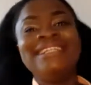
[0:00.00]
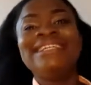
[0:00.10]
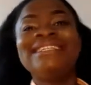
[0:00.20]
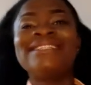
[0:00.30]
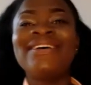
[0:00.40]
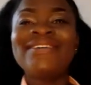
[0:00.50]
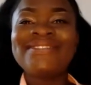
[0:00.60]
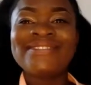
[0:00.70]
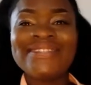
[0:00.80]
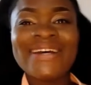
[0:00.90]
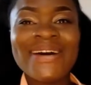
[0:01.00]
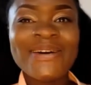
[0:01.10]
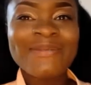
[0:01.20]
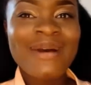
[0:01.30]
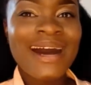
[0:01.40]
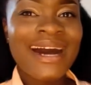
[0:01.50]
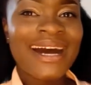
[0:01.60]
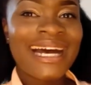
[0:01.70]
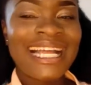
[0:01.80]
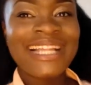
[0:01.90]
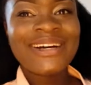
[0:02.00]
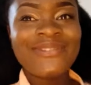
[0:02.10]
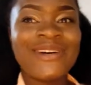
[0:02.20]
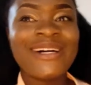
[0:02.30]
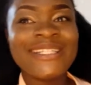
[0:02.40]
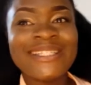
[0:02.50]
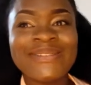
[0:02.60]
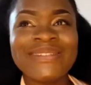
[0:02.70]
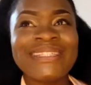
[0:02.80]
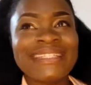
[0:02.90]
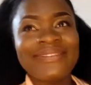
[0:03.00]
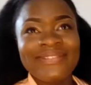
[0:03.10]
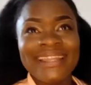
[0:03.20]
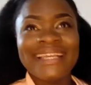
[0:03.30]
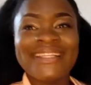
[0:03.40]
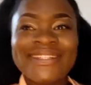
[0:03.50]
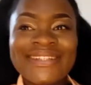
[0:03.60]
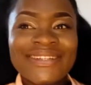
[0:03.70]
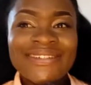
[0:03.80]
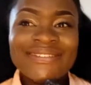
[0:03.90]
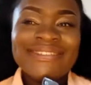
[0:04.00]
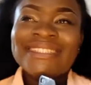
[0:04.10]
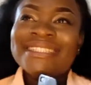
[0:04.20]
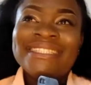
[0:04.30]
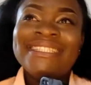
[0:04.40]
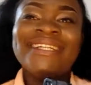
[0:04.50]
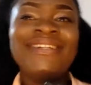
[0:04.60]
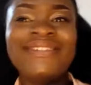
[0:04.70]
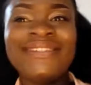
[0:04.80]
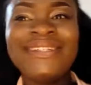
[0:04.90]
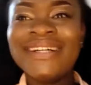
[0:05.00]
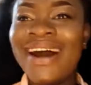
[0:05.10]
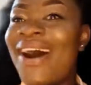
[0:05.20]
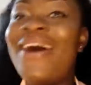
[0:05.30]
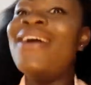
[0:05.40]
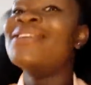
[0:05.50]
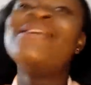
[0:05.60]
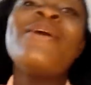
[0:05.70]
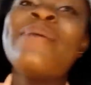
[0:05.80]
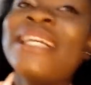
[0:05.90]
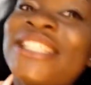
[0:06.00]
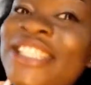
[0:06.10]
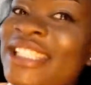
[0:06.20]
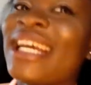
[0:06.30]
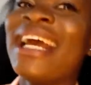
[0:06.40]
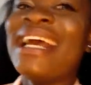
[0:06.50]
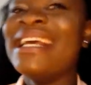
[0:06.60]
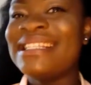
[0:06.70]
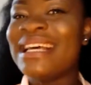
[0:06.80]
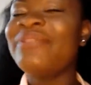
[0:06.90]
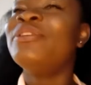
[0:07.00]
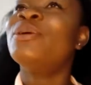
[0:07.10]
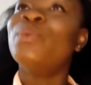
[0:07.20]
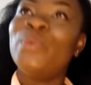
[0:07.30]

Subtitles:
It's October. I love autumn because everything is so, you know, autumnish. It's not even a